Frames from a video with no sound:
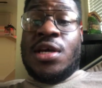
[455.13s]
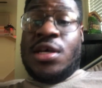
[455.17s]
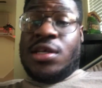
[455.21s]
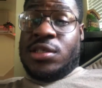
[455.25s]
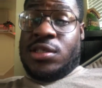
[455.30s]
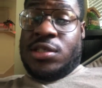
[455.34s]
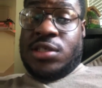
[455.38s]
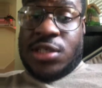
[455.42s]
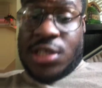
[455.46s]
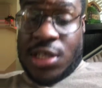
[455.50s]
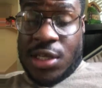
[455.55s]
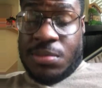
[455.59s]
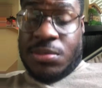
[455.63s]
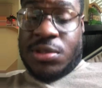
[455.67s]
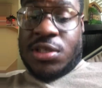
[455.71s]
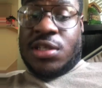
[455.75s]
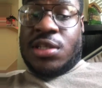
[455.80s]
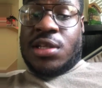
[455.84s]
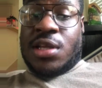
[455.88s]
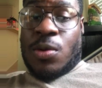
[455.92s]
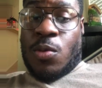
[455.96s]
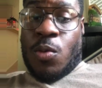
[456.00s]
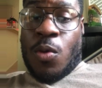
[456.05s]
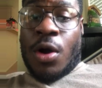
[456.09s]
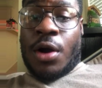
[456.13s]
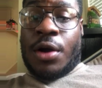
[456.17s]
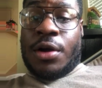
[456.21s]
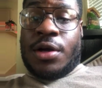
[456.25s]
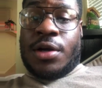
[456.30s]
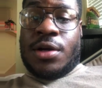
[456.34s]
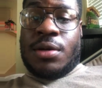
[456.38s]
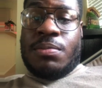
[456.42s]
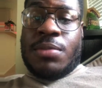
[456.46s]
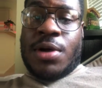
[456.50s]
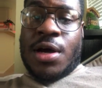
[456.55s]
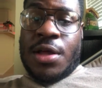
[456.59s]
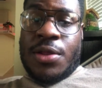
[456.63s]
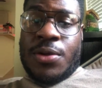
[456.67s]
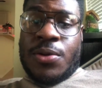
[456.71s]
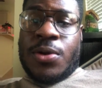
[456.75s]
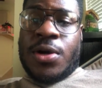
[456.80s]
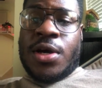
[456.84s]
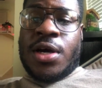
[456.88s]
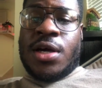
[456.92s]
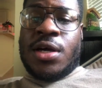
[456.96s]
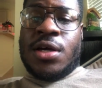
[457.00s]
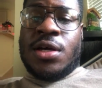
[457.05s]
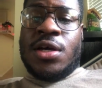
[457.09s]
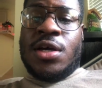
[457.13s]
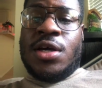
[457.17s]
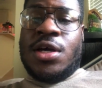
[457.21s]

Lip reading: seems to work, by the way.